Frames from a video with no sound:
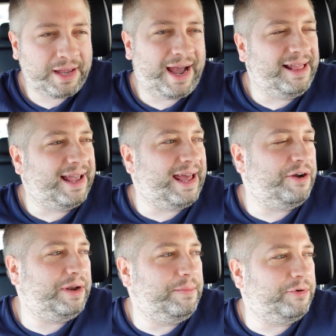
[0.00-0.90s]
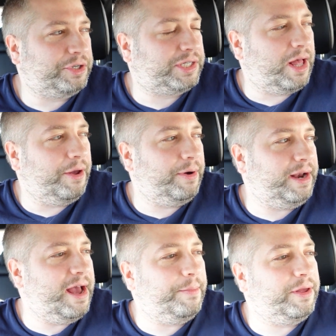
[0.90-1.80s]
Kind of like I don't need more salt
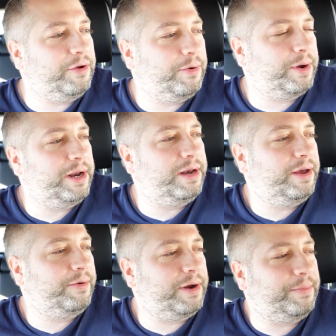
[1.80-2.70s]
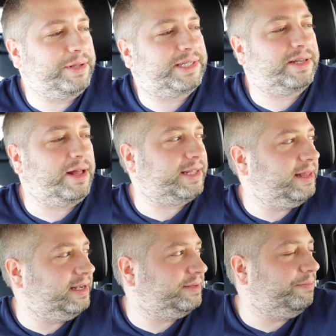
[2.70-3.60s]
right now, but you know what we're gonna do? We're gonna put salt
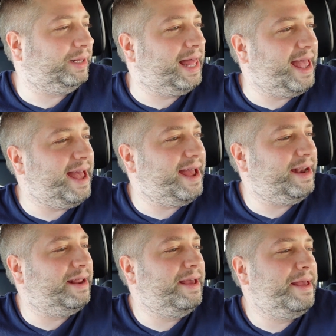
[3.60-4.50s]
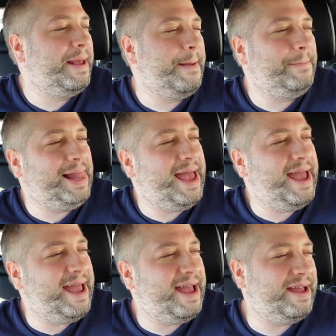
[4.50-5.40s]
on these bland,
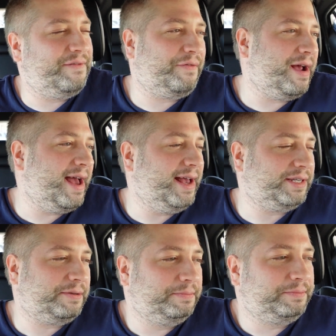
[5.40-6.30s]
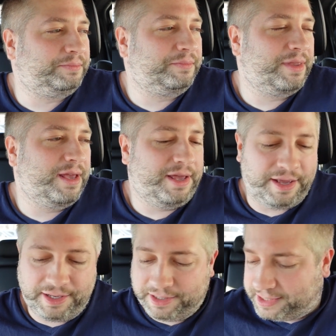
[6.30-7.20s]
bland fries.
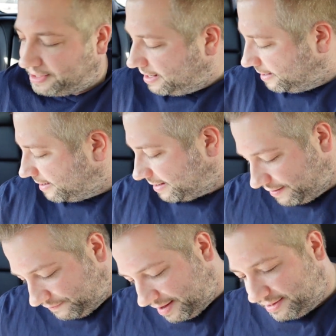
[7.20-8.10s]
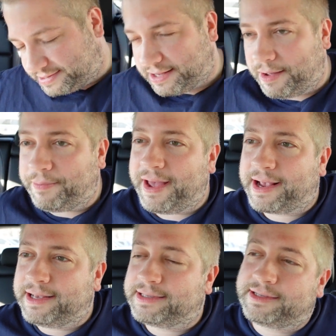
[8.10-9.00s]
Just kidding, I can't find the salt
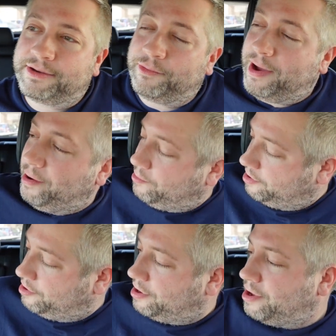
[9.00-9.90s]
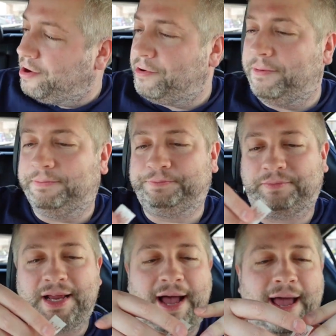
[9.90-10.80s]
packets. Wait, what are you?
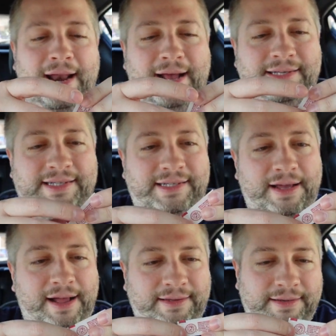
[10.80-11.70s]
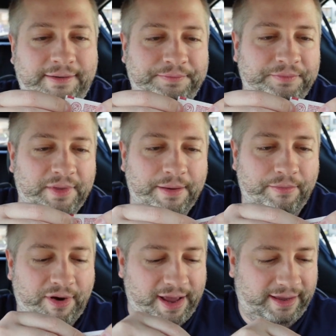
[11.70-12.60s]
iodized salt.
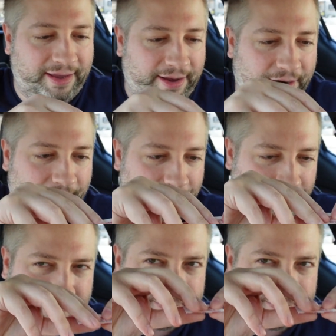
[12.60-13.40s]
Break here.